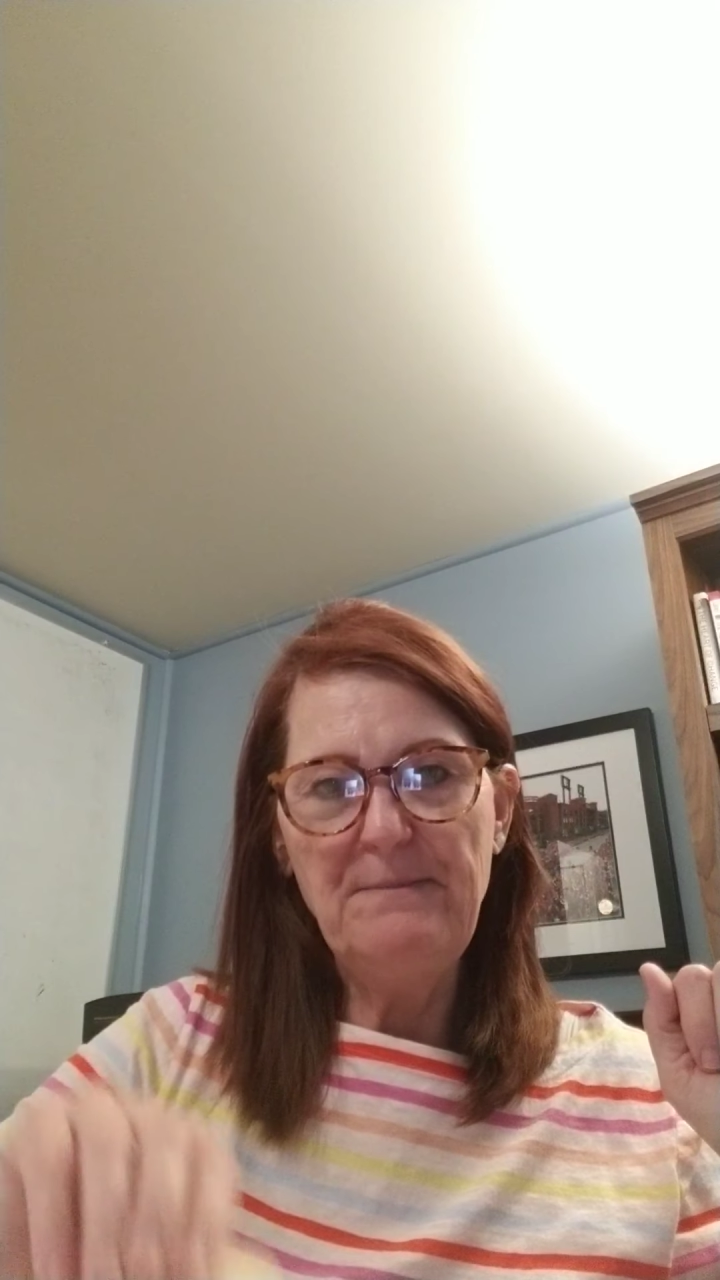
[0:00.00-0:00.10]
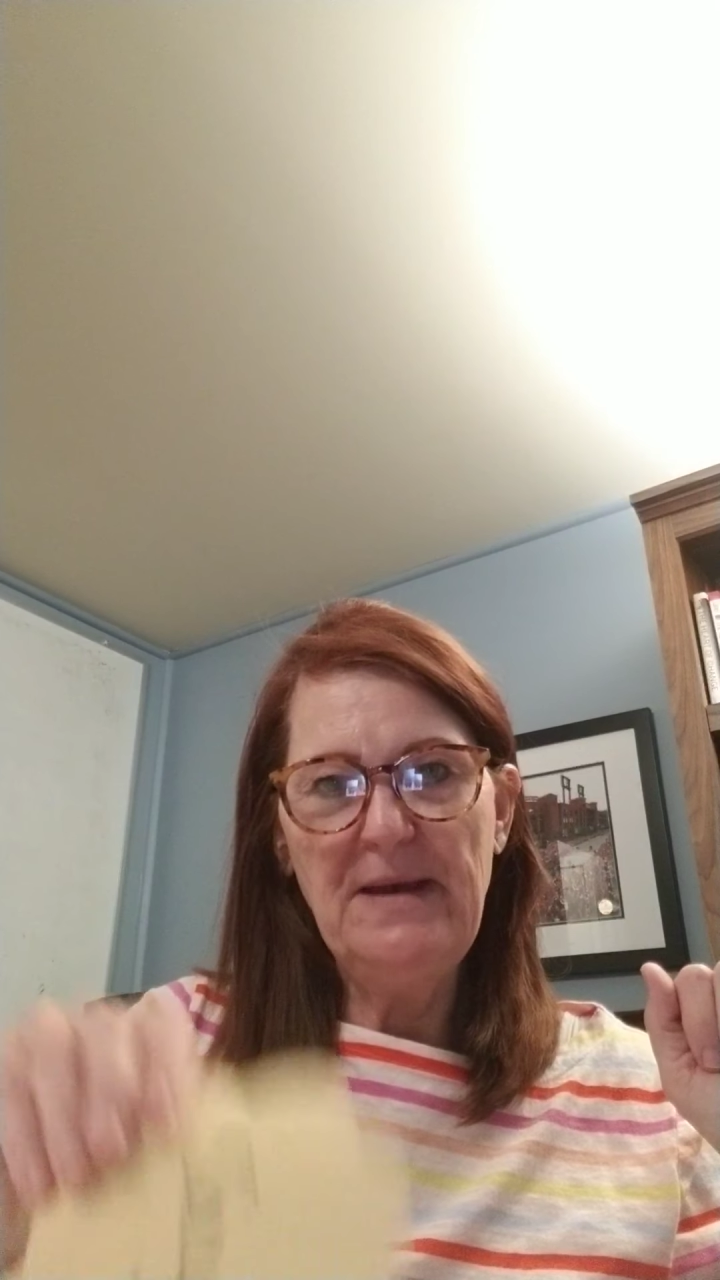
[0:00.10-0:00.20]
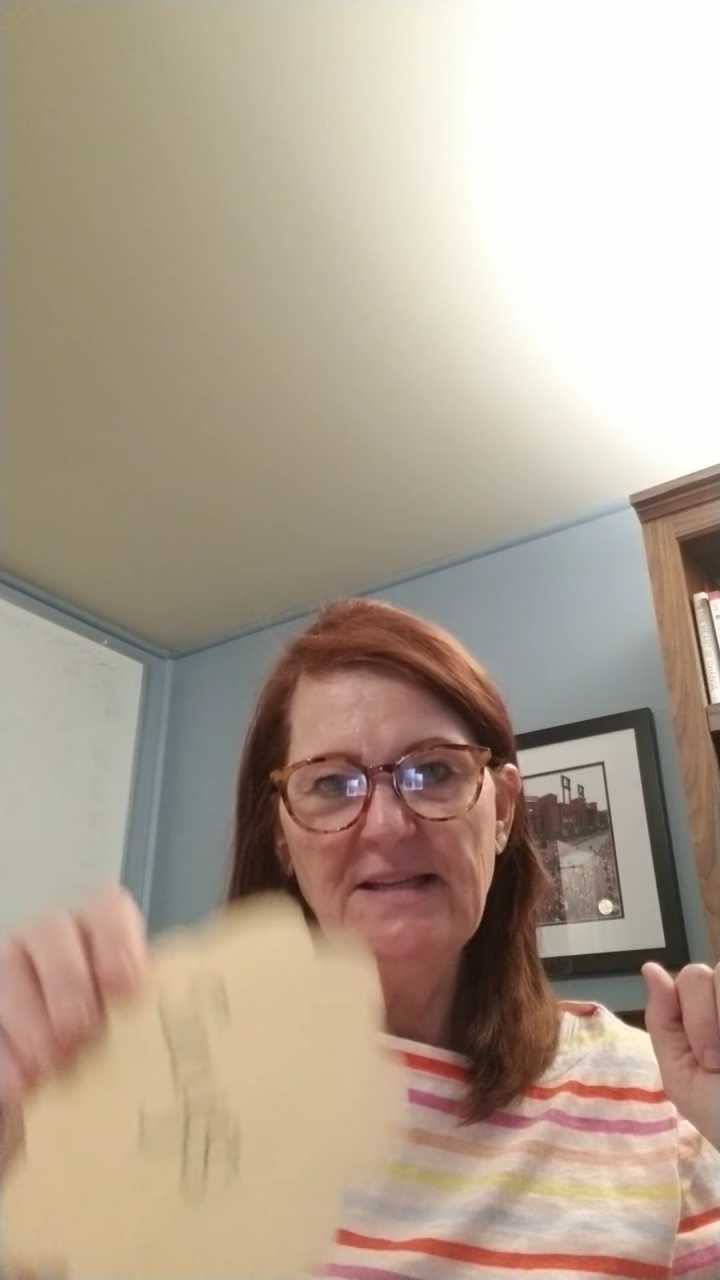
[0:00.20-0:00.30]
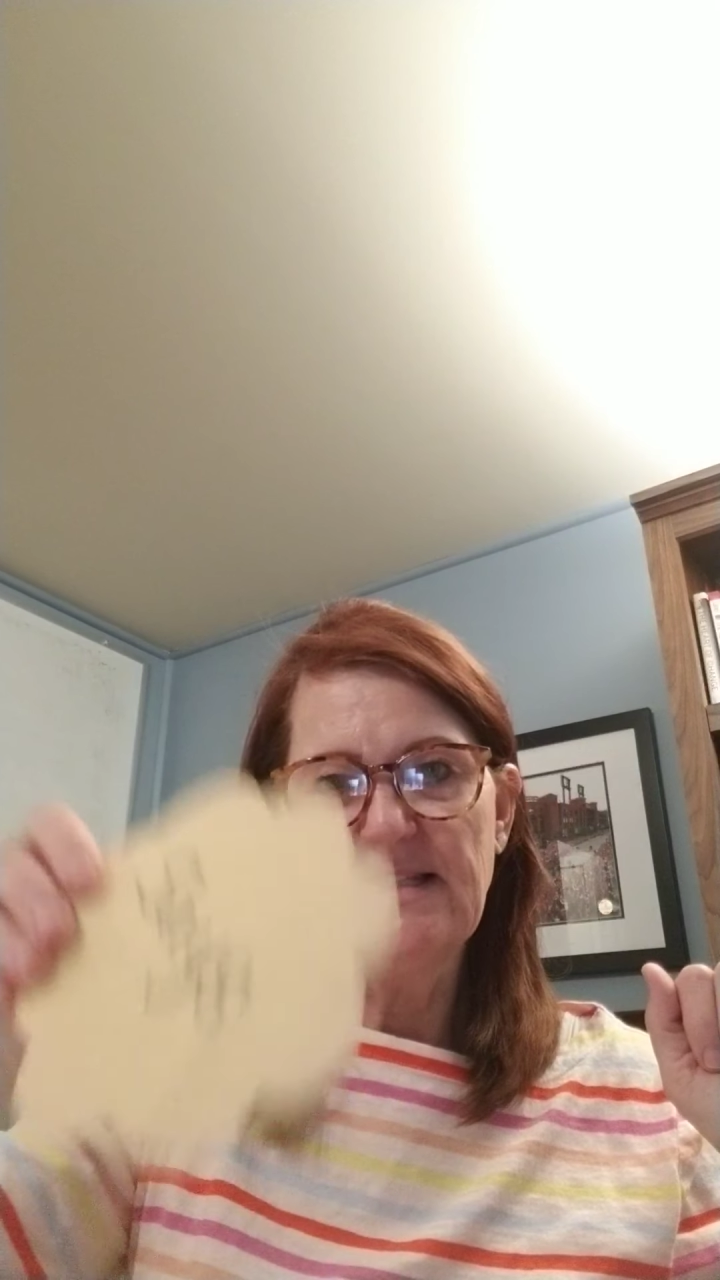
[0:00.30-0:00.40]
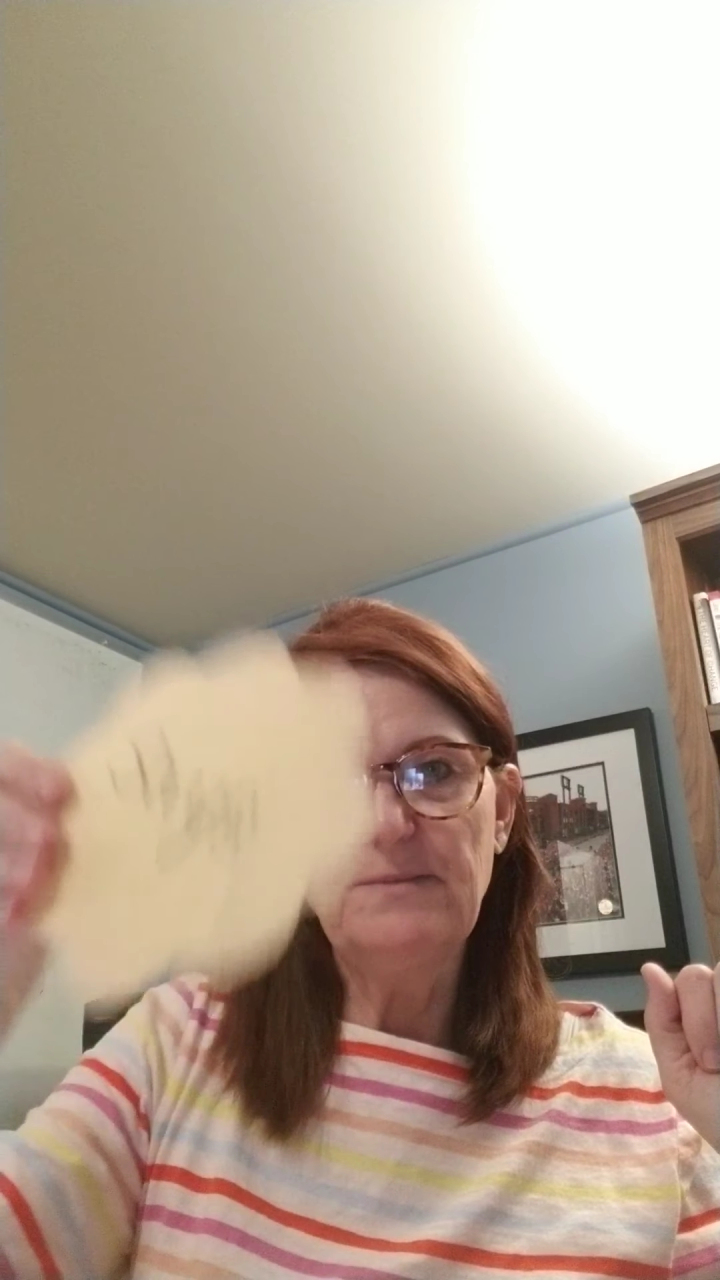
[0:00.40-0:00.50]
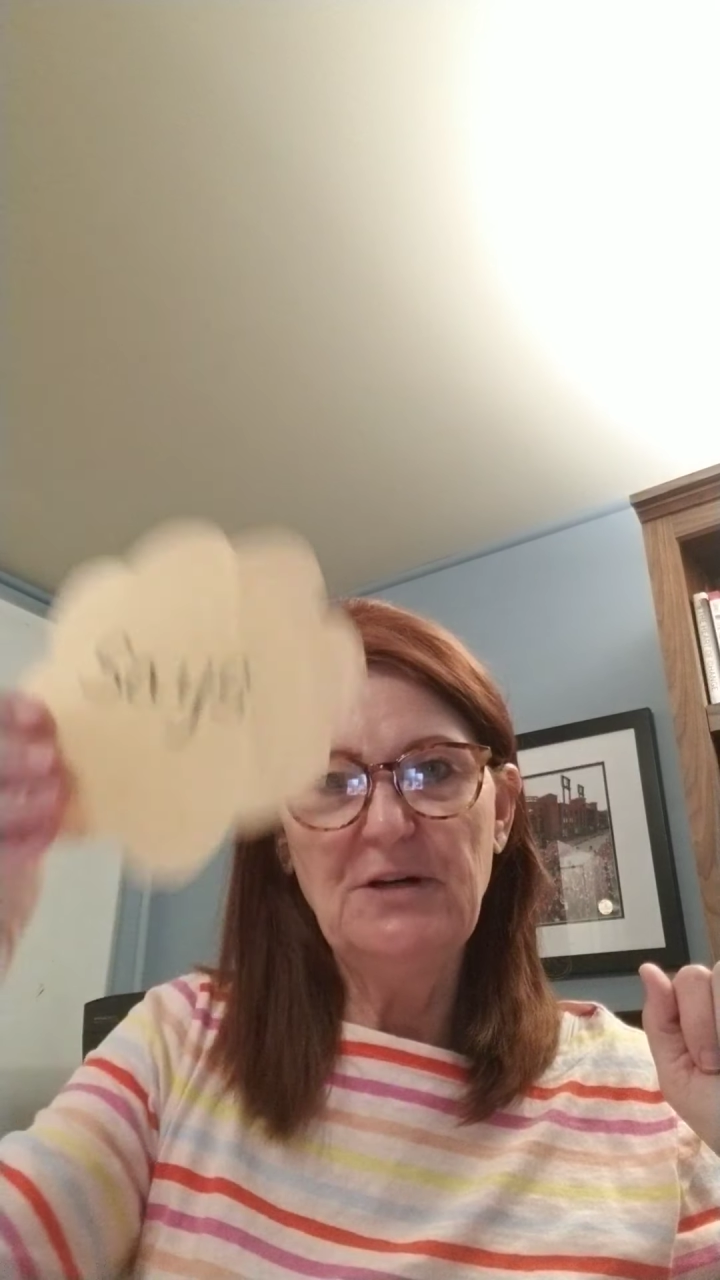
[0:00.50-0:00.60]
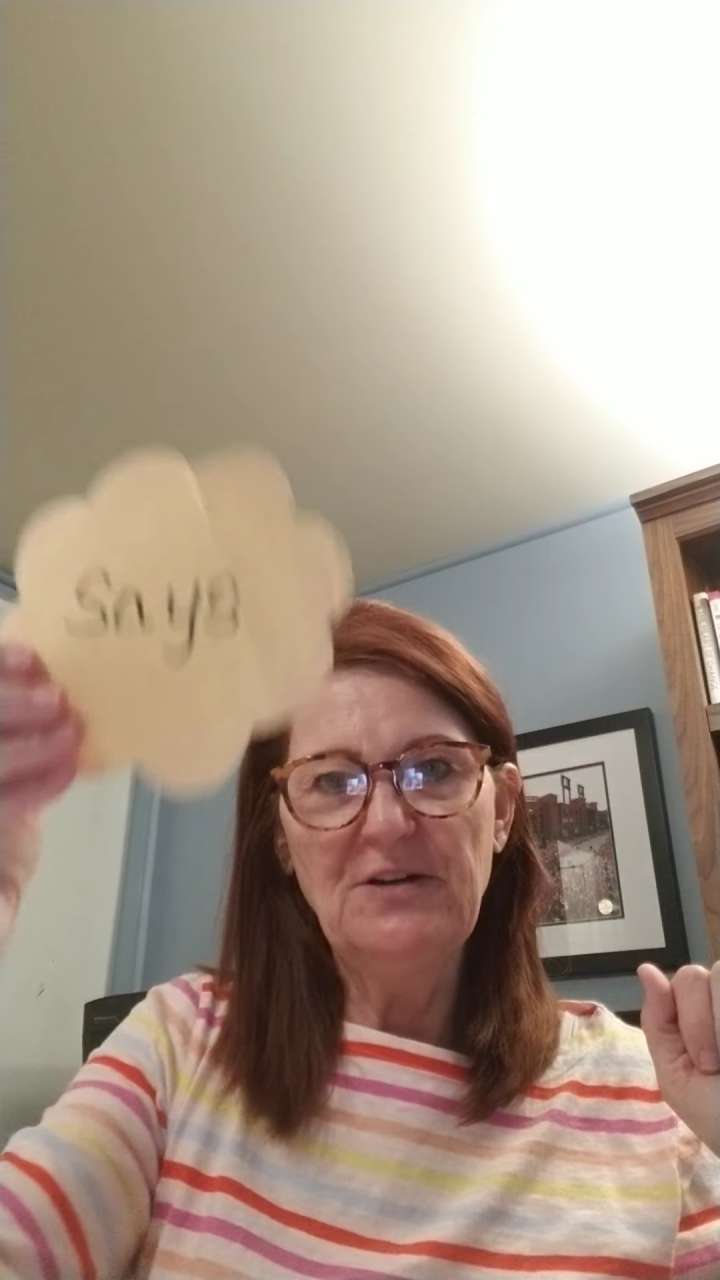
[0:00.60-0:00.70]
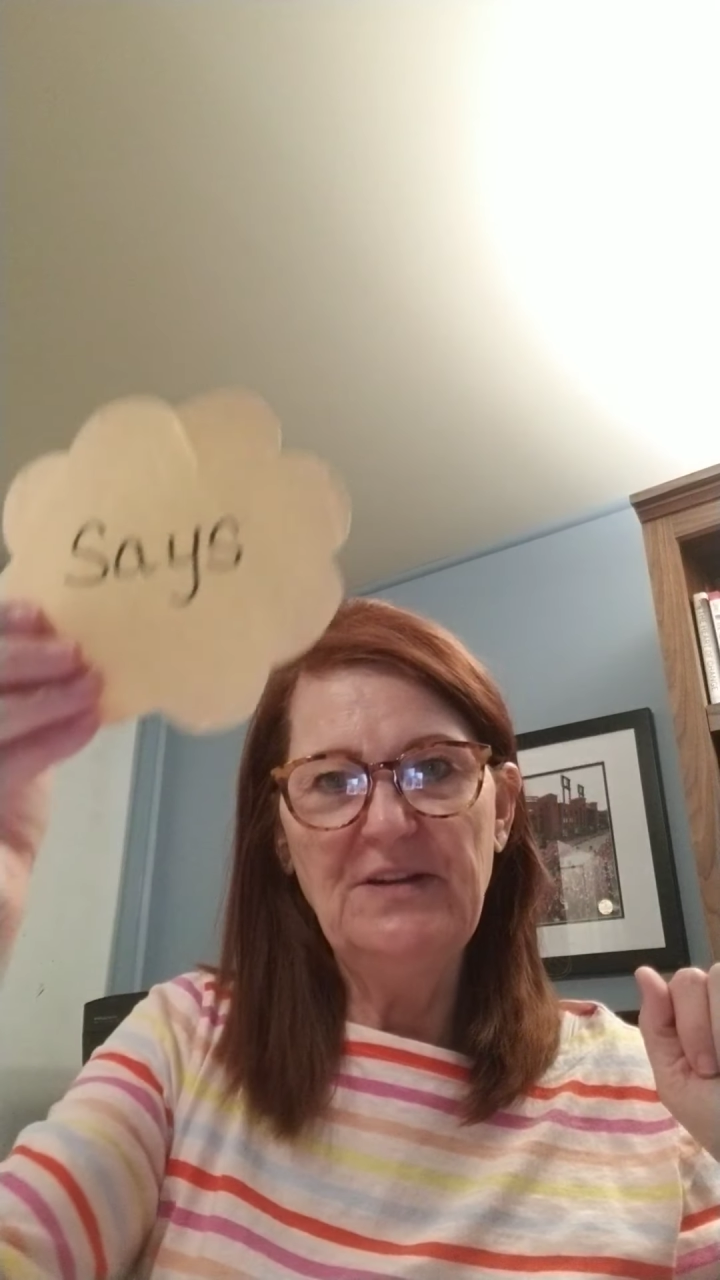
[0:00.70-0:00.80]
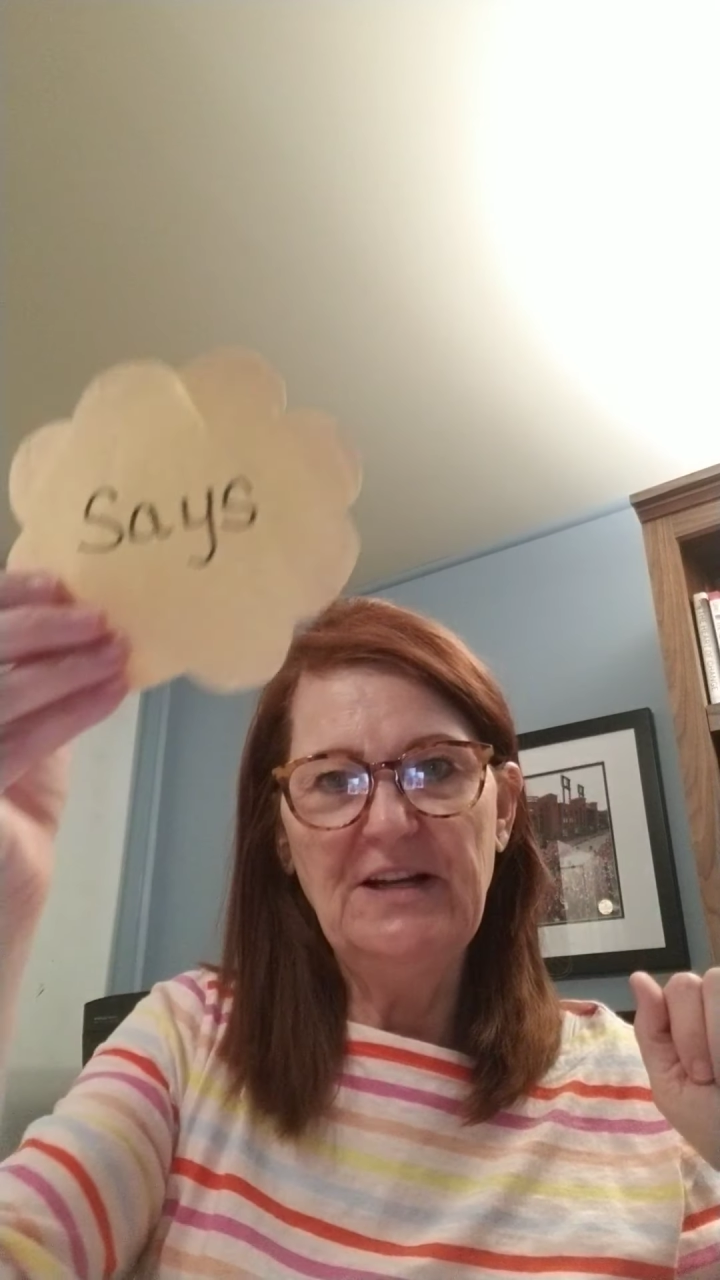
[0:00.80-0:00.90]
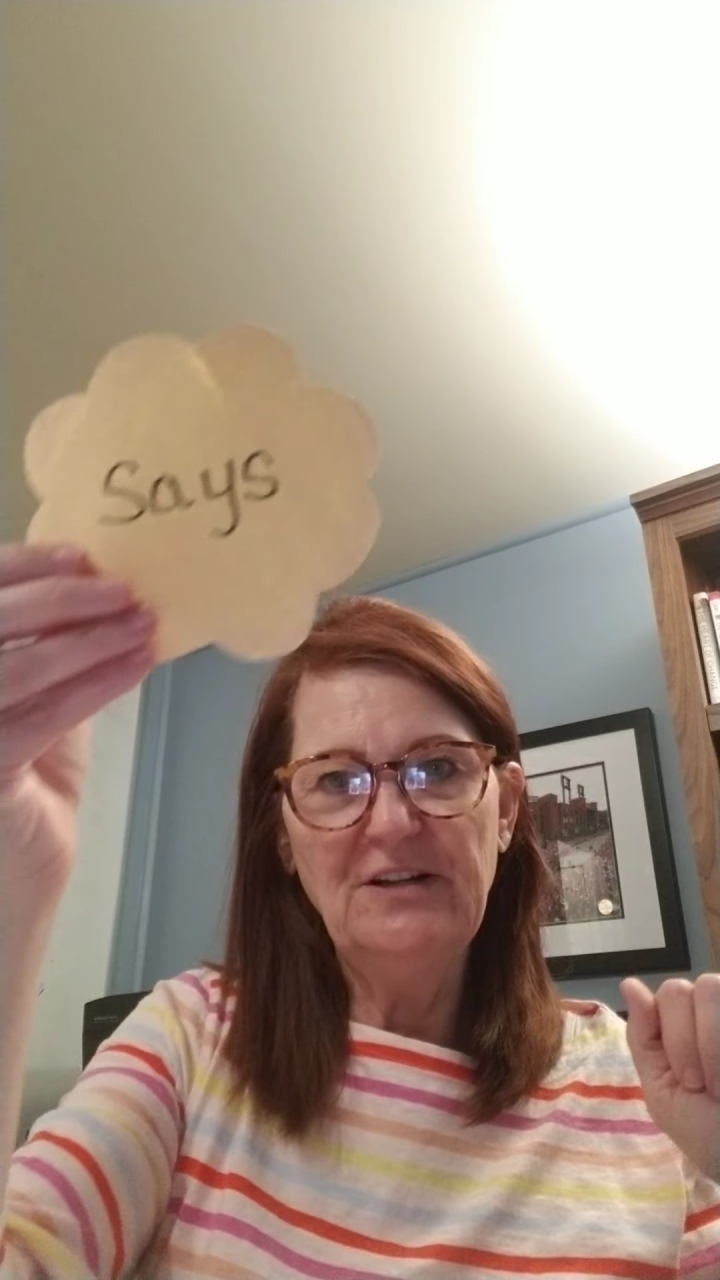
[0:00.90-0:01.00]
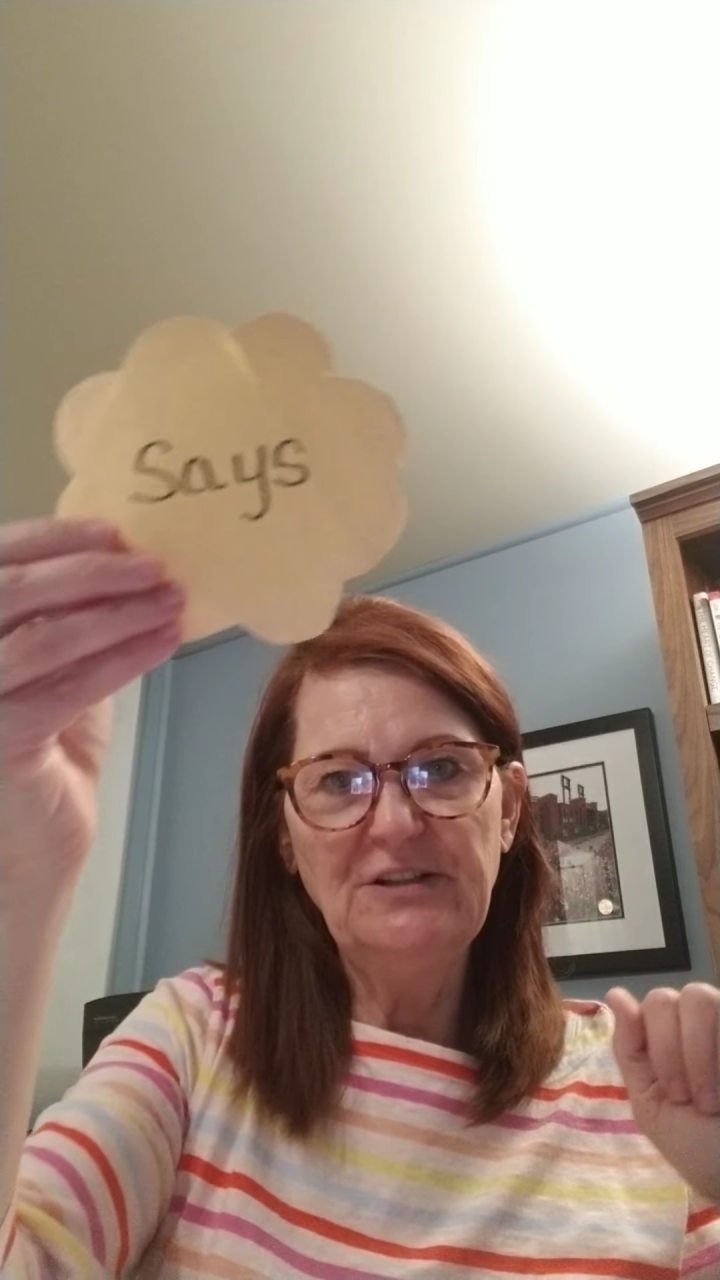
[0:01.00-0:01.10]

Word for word: basketball there.